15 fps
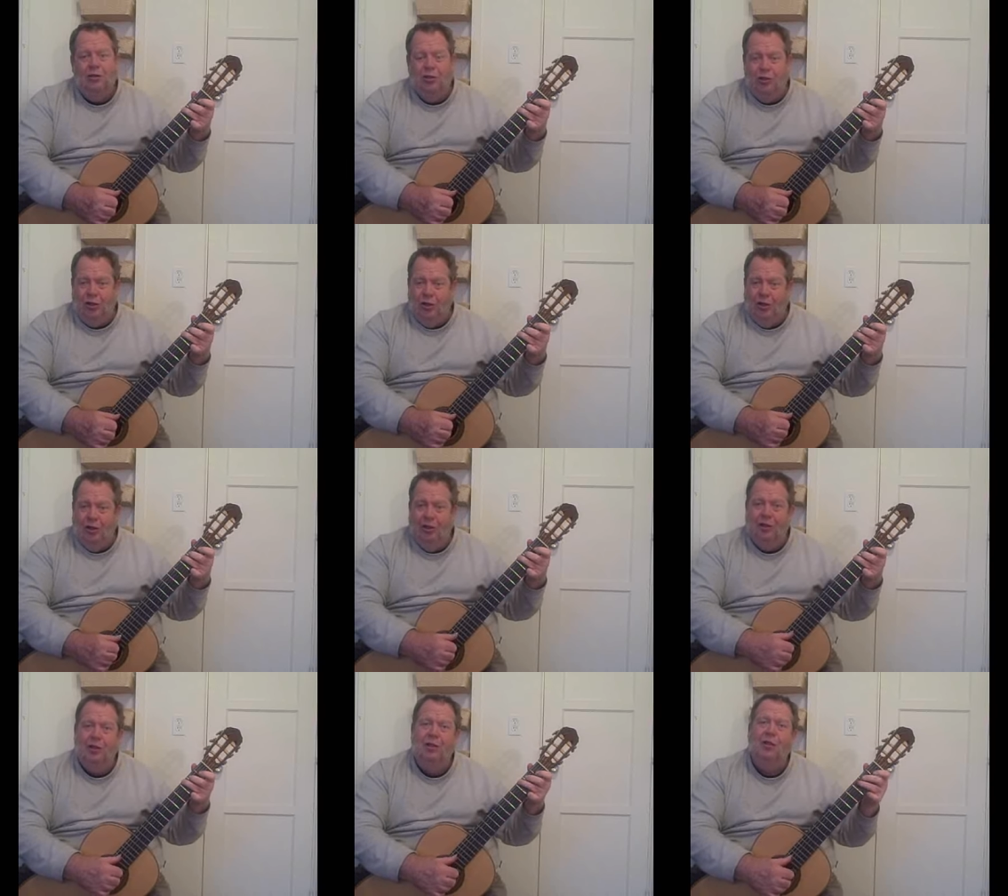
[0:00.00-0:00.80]

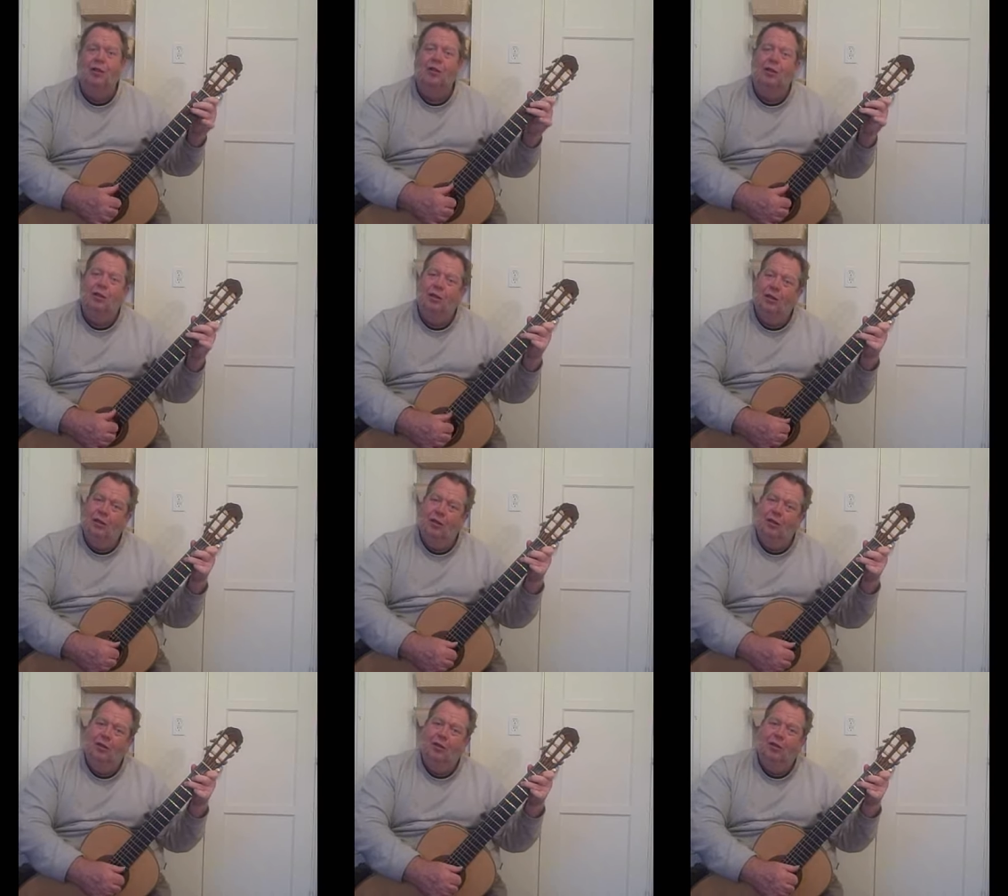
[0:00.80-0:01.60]
G
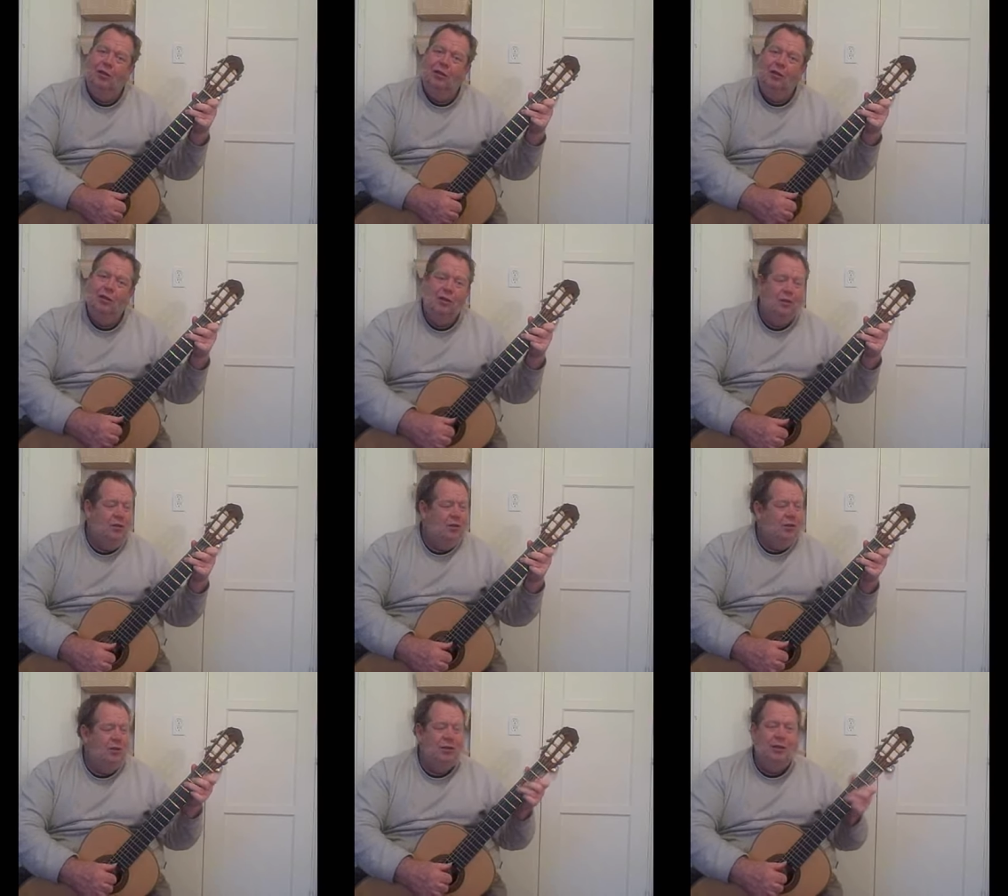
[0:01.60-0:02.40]

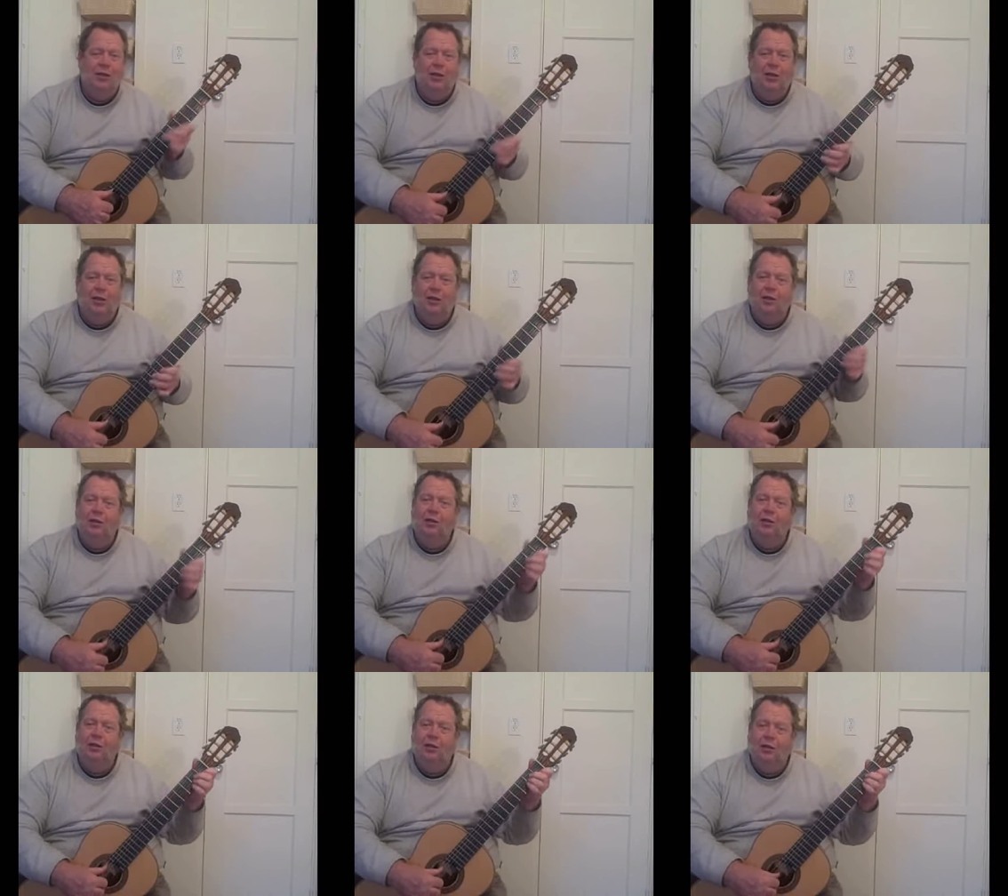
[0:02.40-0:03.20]
to C.
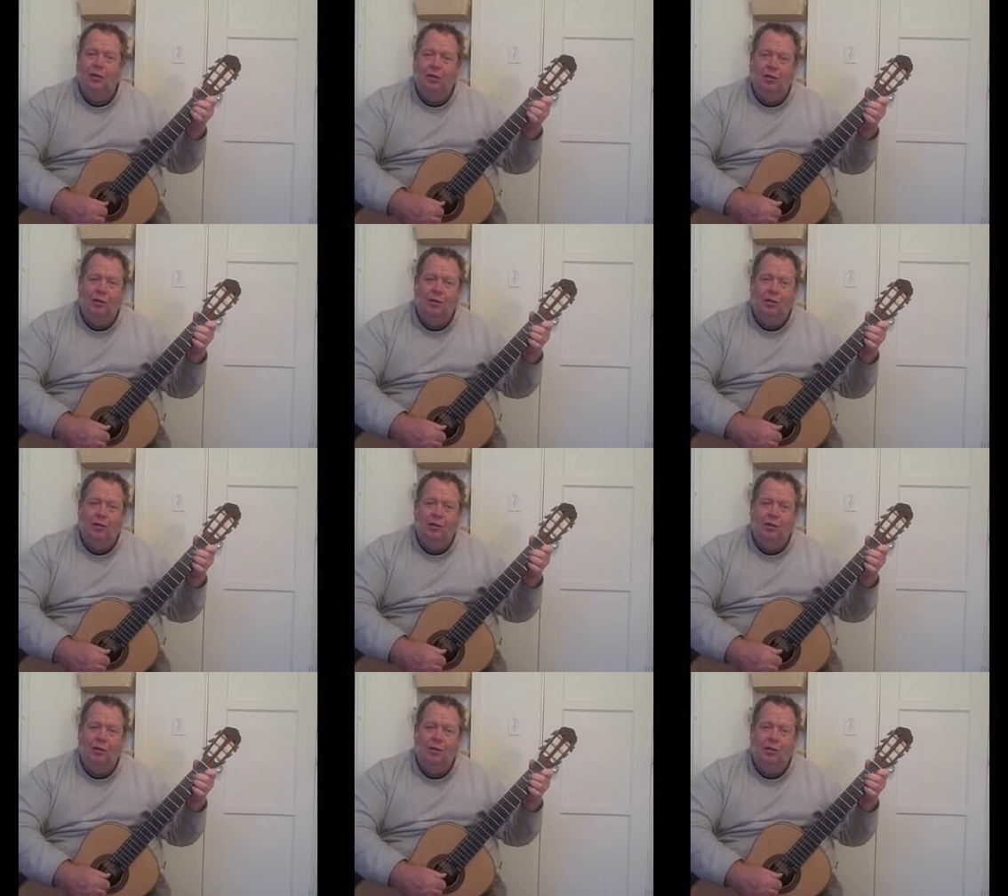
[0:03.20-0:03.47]
A